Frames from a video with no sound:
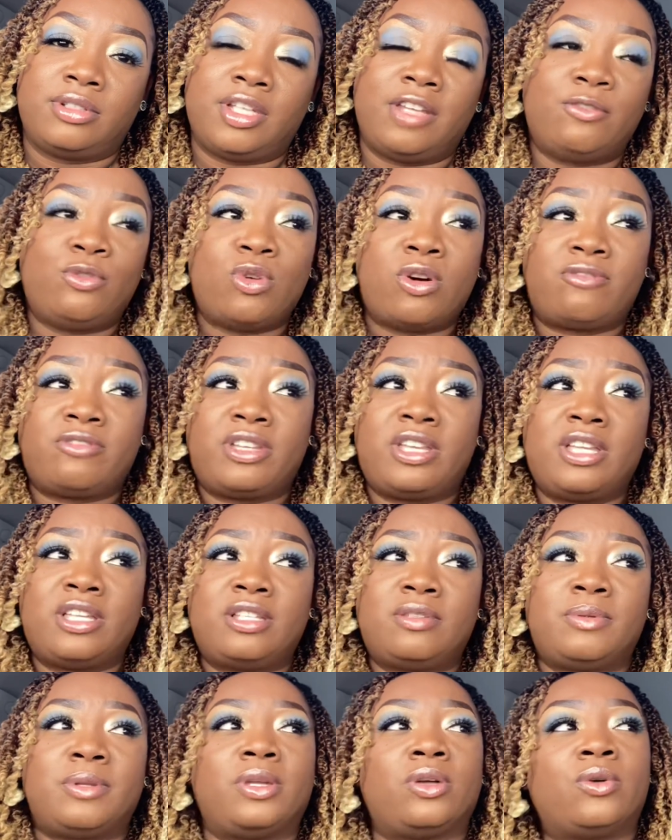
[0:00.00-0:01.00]
If you have
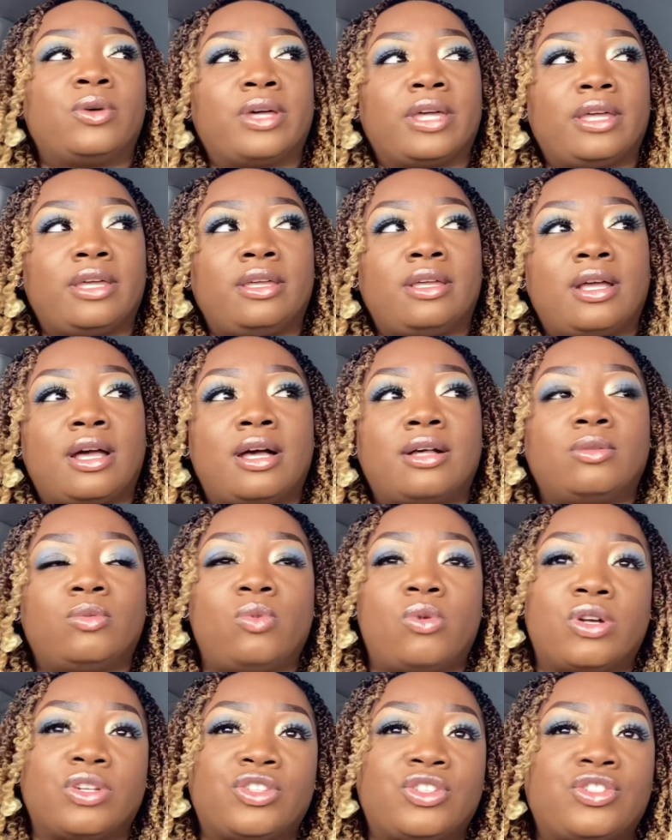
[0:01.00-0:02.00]
kids, be like, okay, I'll
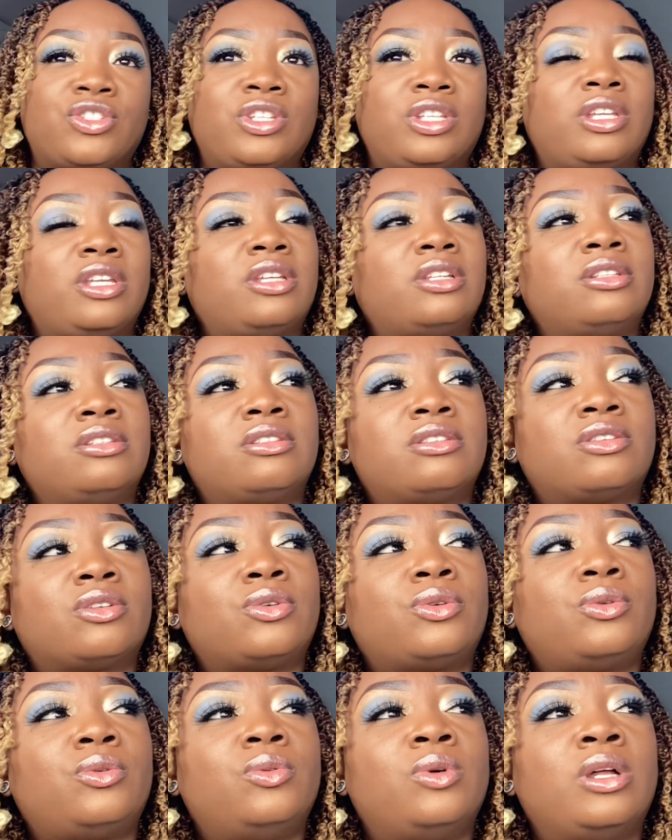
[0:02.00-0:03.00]
watch the kids
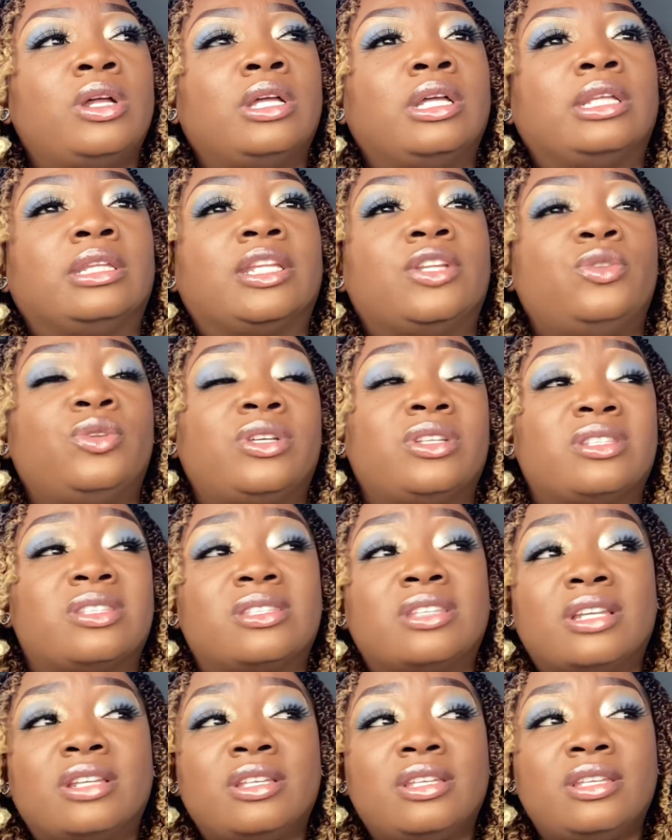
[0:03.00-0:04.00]
so that you can
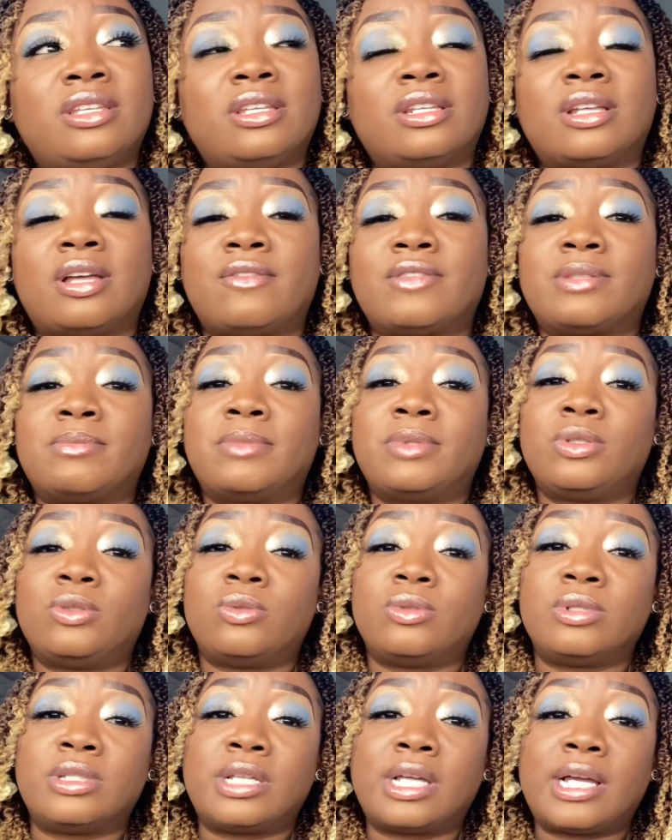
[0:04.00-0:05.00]
study and have some
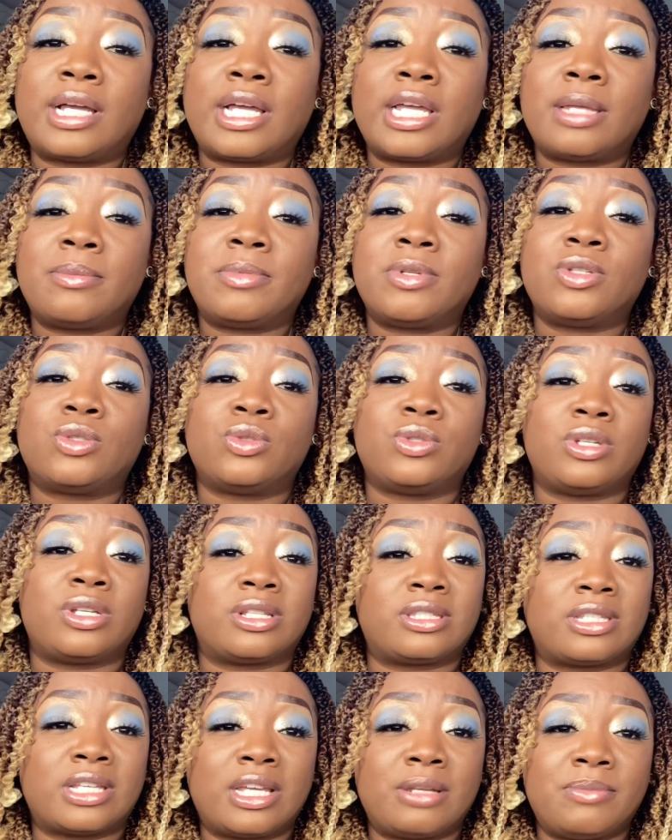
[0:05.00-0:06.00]
alone time and do your
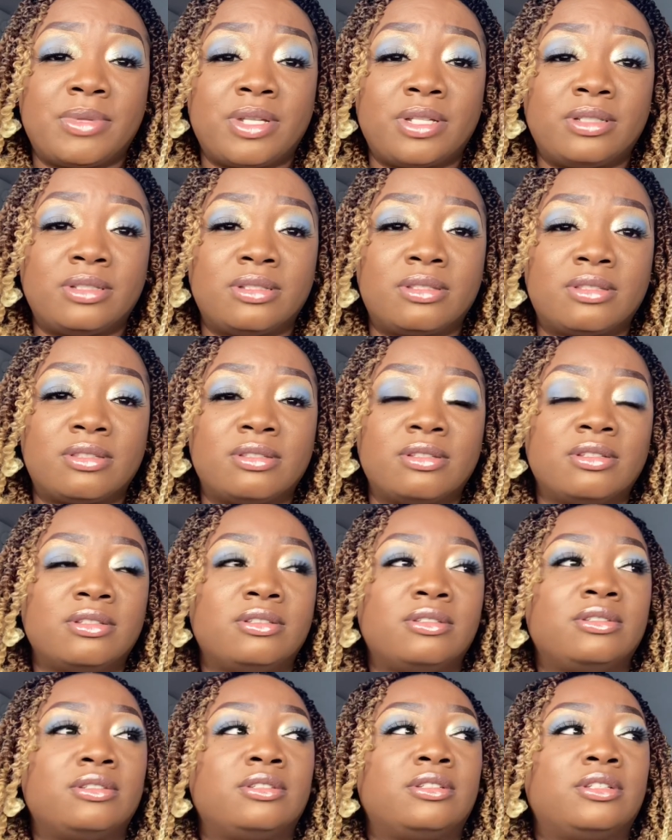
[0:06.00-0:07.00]
assignments.
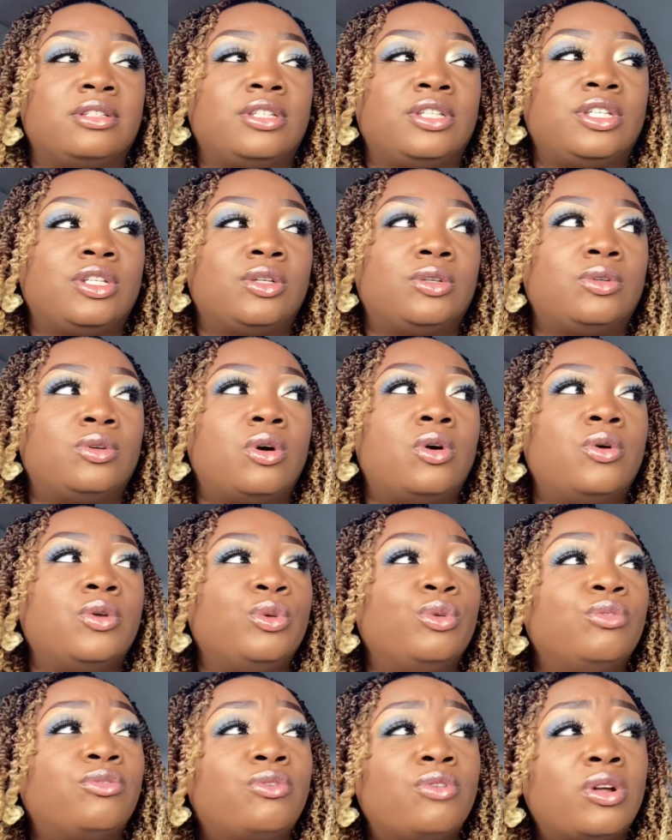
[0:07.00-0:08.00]
You know, oh,
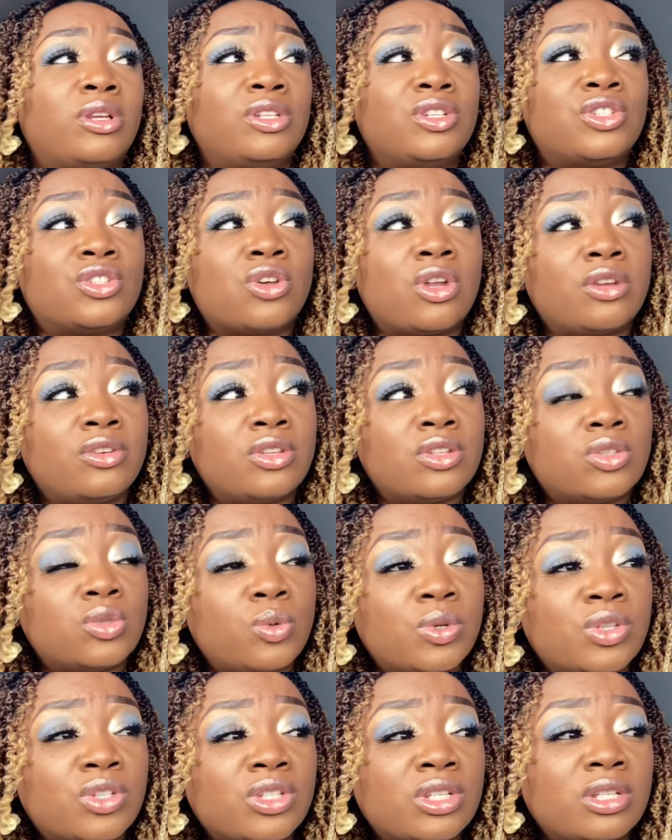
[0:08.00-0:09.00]
you falling short on the
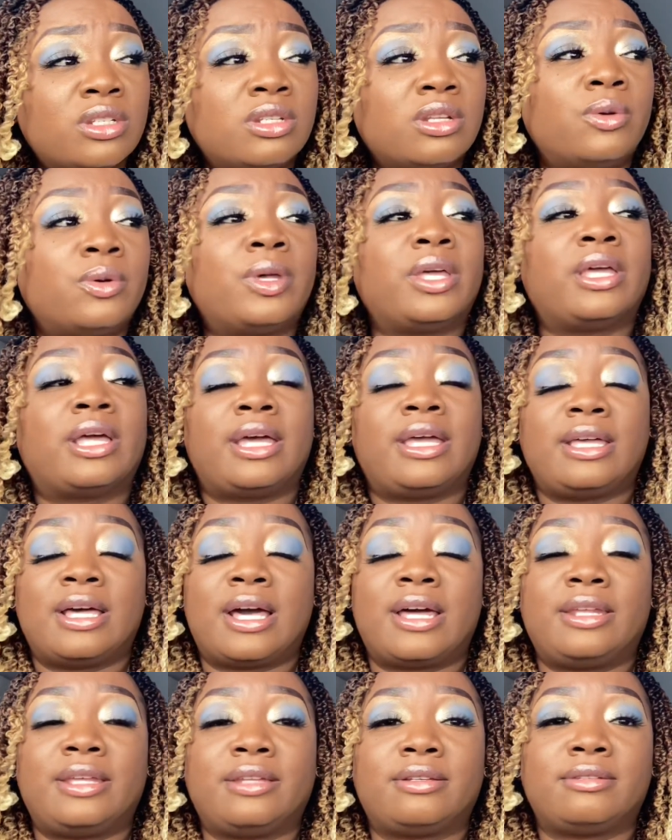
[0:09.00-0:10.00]
tuition? Okay, I
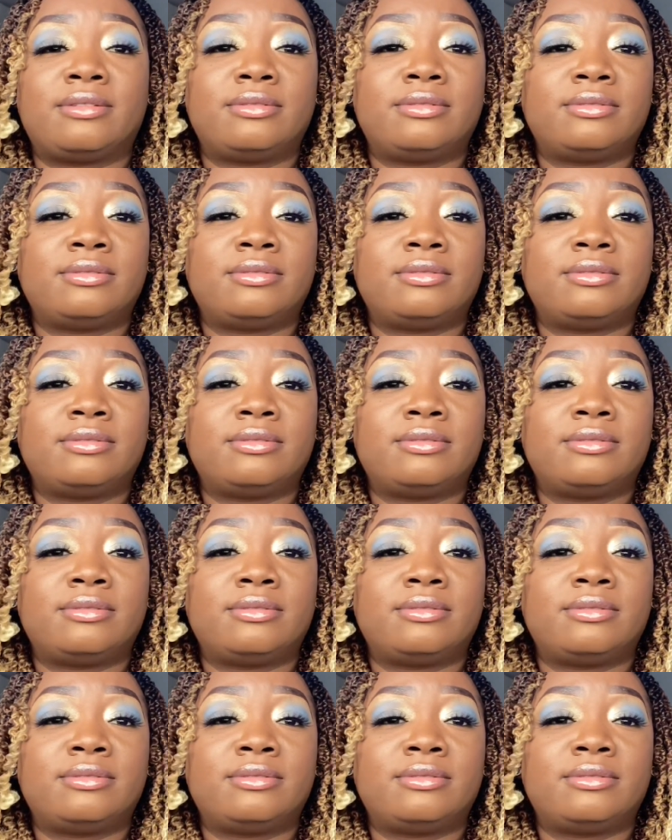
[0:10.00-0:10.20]
got it.